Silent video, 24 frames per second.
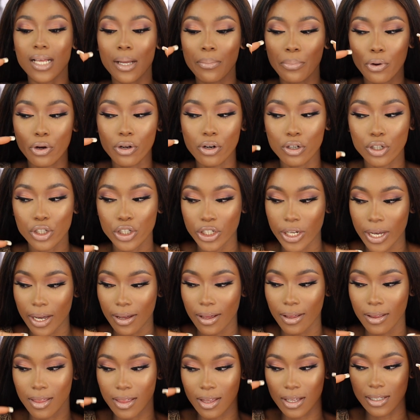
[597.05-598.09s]
I'm gonna
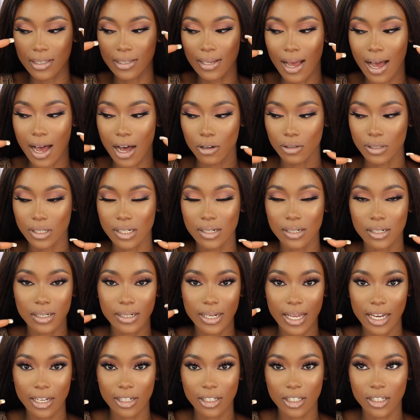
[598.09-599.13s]
check this out in the
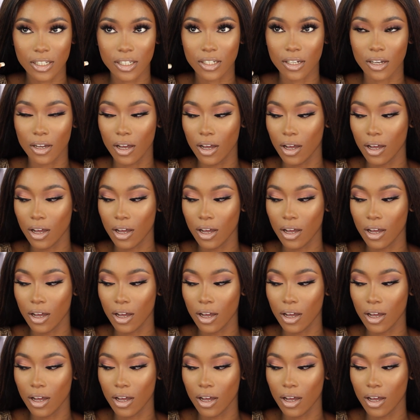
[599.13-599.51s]
next